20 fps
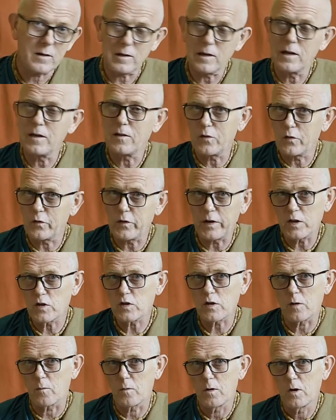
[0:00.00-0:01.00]
Clear
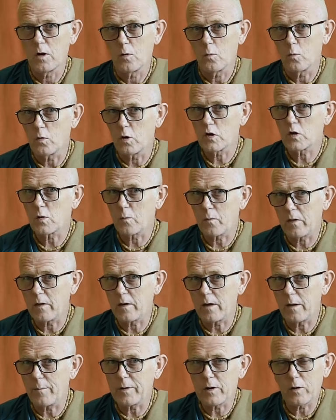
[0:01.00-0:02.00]
distinction. Worship of the
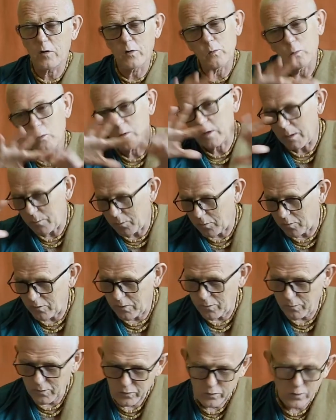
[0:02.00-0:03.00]
demigods will keep you in
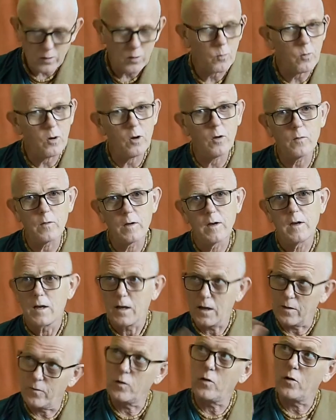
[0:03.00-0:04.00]
the material world,
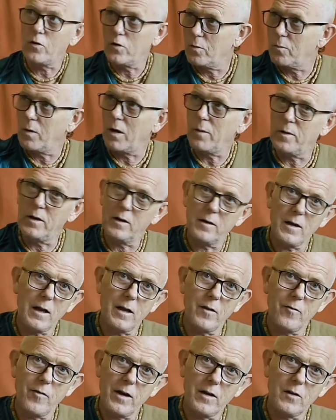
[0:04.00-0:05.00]
even though you may be
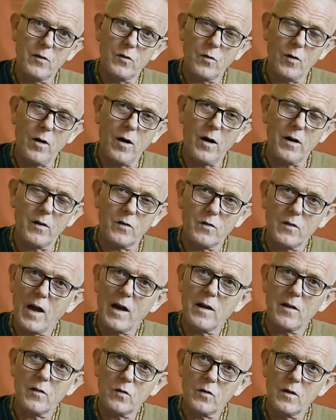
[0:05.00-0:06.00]
elevated to a higher
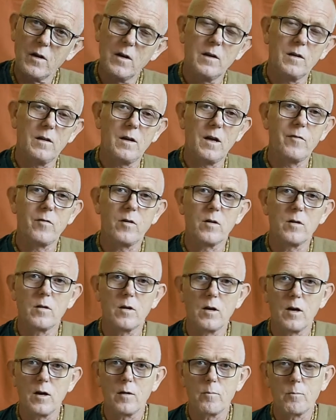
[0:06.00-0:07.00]
status. Devan
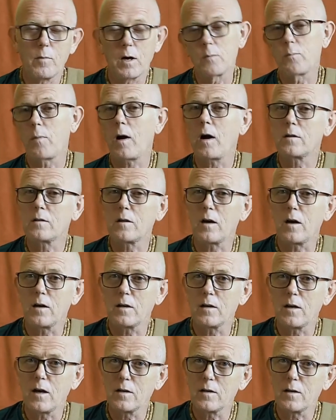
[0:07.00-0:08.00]
madbhakta
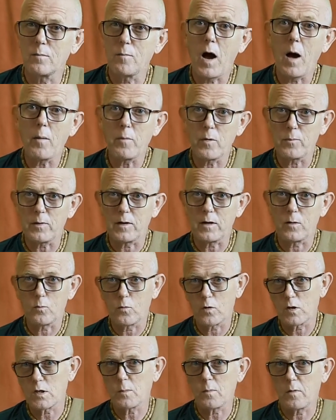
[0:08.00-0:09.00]
yanti mahavapi, and
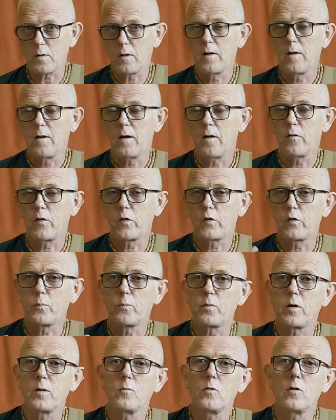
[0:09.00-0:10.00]
worship of the
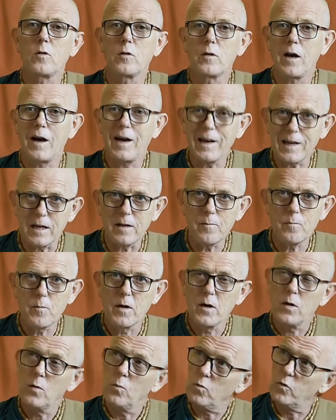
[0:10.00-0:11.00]
Supreme Lord Hari
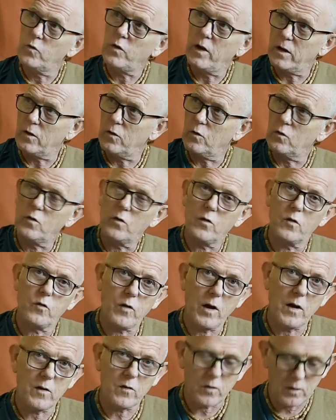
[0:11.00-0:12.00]
will take you to the
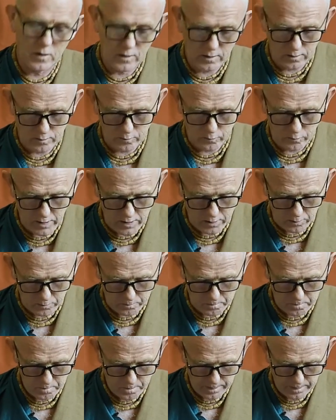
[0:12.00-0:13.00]
transcendental realm.